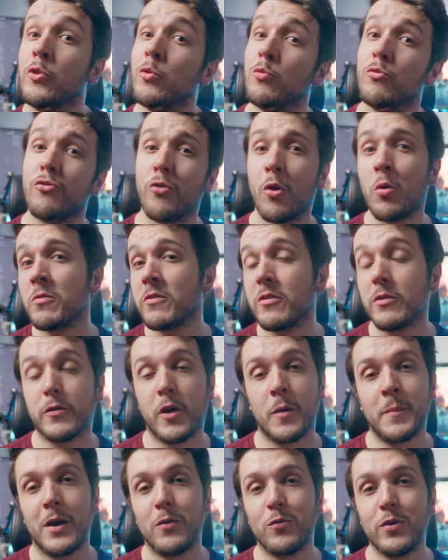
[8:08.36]
new drones that have
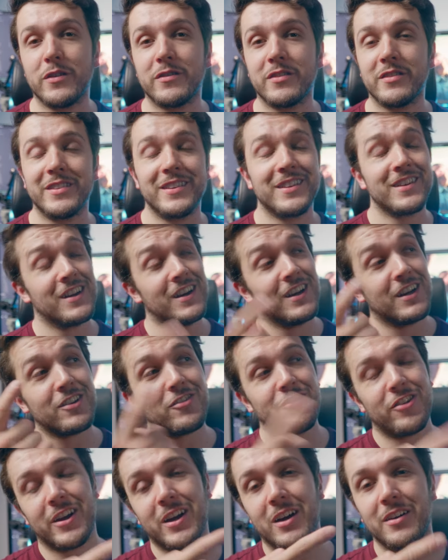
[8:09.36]
come out recently,
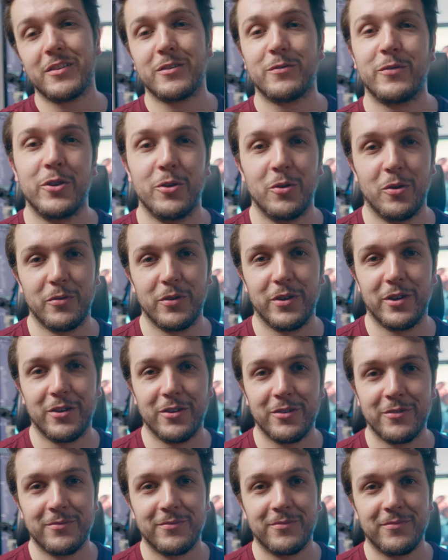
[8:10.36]
check out this video over
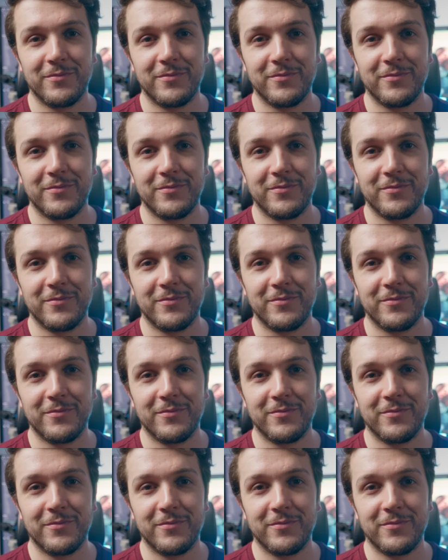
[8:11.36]
here.